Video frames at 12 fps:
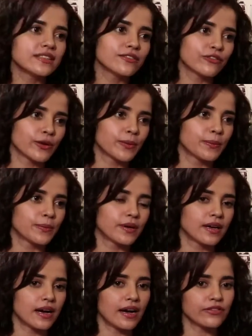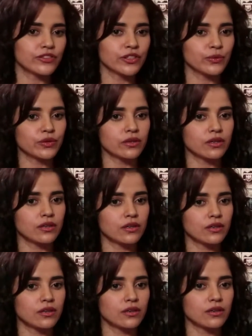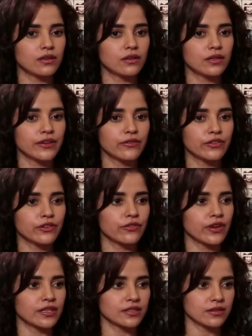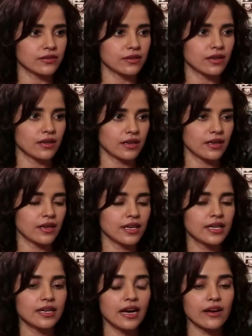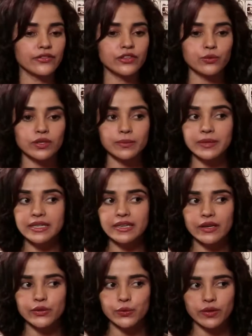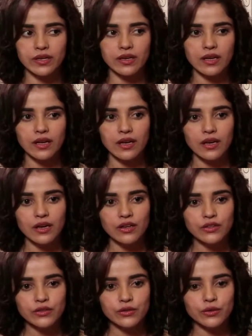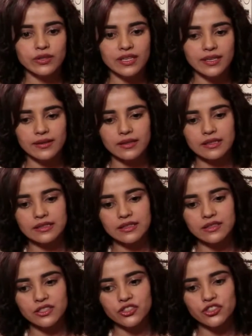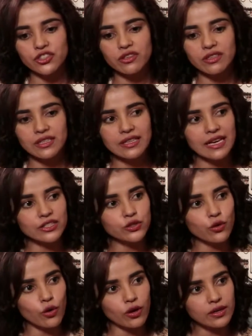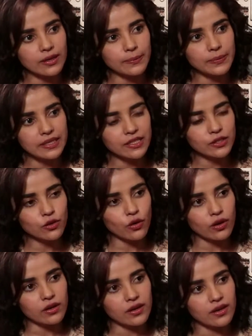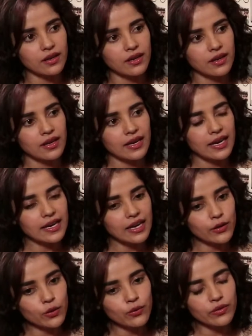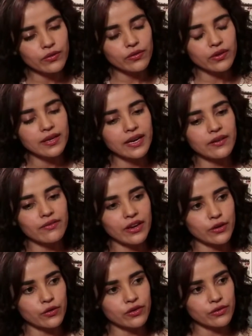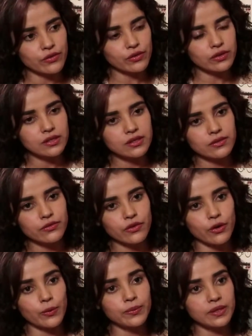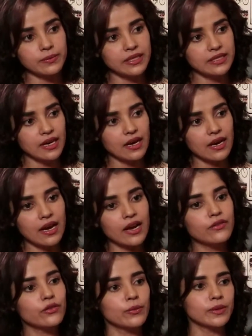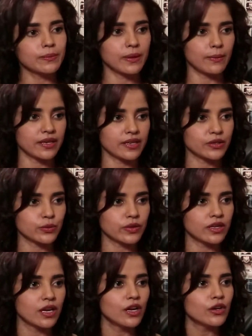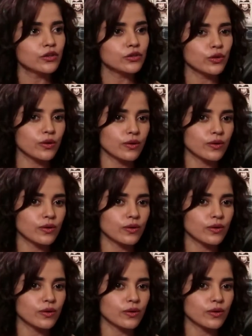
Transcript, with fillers: the film. I've seen with the uh, like with the friends, and I have seen with the media as well. Mm. So that that the jittery thing has gone completely gone, and I know we will get very good reviews from the media and from the public as well. So